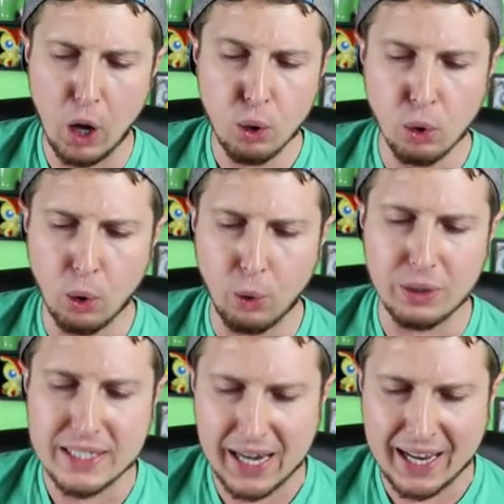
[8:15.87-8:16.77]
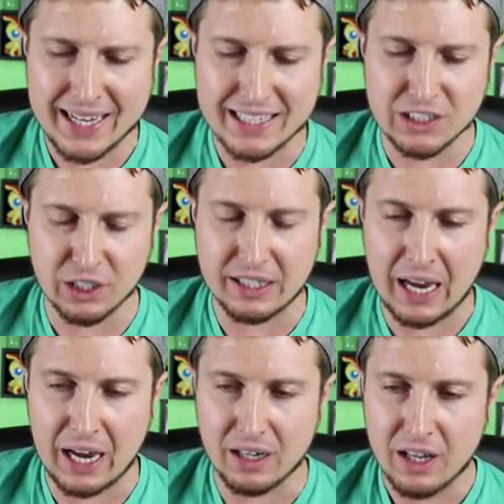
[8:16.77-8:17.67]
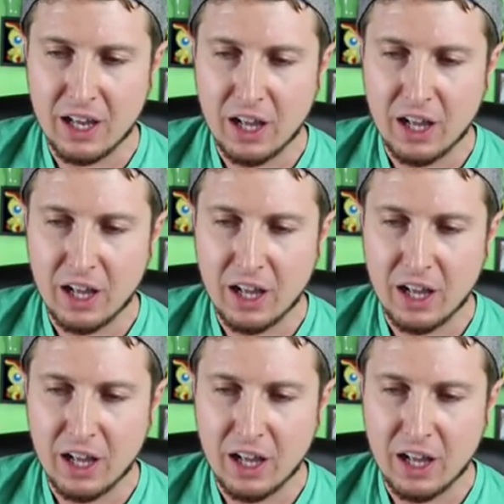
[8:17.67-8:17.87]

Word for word: Oh, nice, look at that.